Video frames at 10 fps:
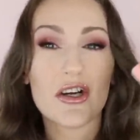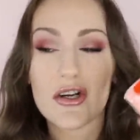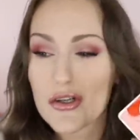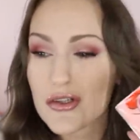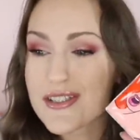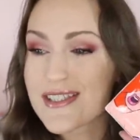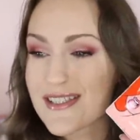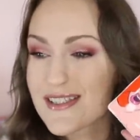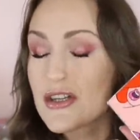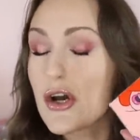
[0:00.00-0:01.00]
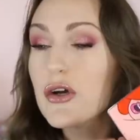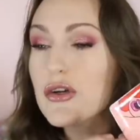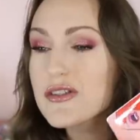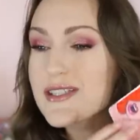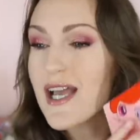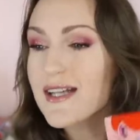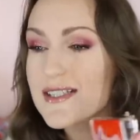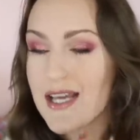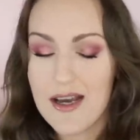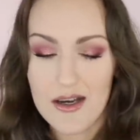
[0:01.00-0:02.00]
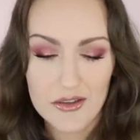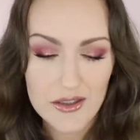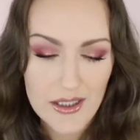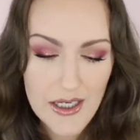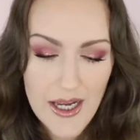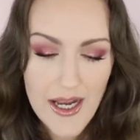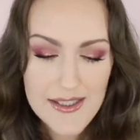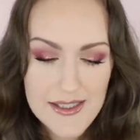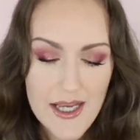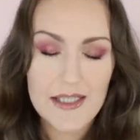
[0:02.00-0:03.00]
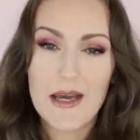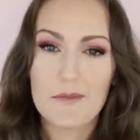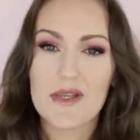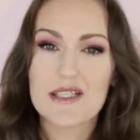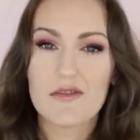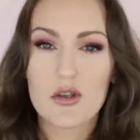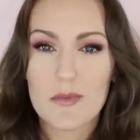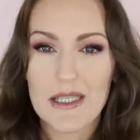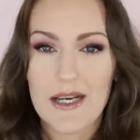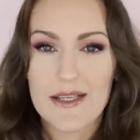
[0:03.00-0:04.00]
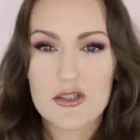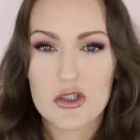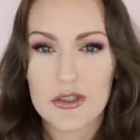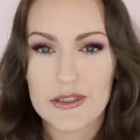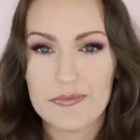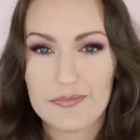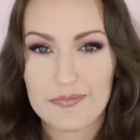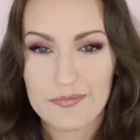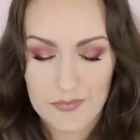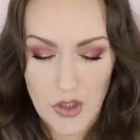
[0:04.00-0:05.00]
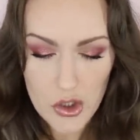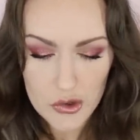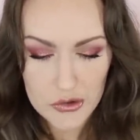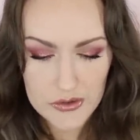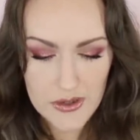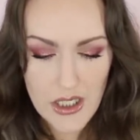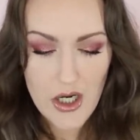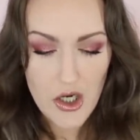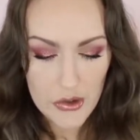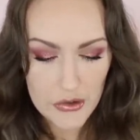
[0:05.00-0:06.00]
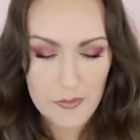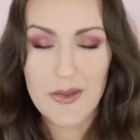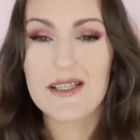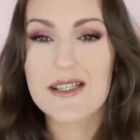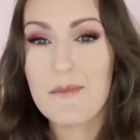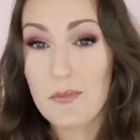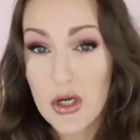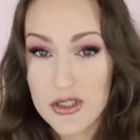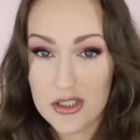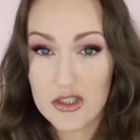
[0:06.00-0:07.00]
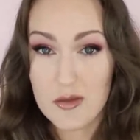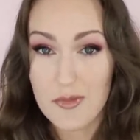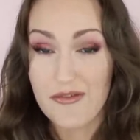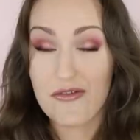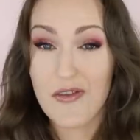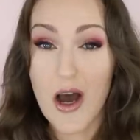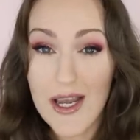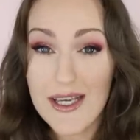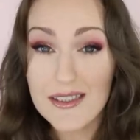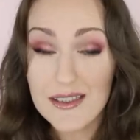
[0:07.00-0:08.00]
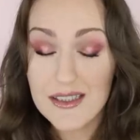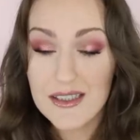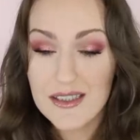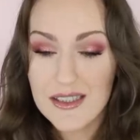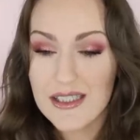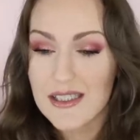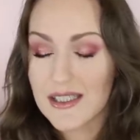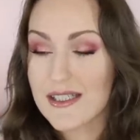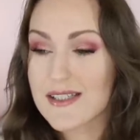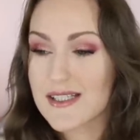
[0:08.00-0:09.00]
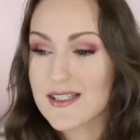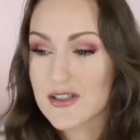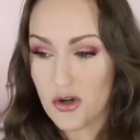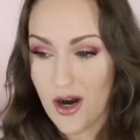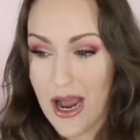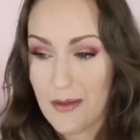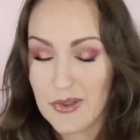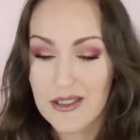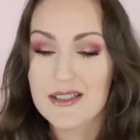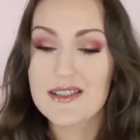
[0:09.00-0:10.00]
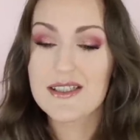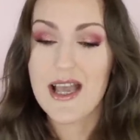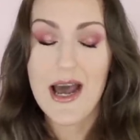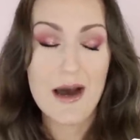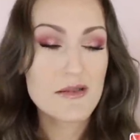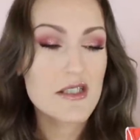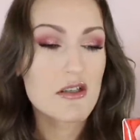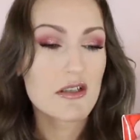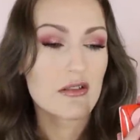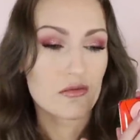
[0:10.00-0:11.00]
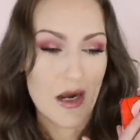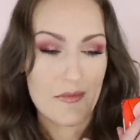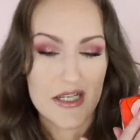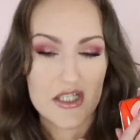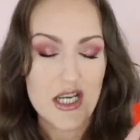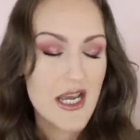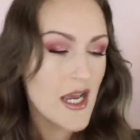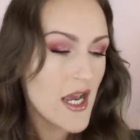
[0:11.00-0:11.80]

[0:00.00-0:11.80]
Who's, who sat down and said, yep, this formula is good? Who? Who? Because that person should be fired because this is crap. This is absolute rubbish.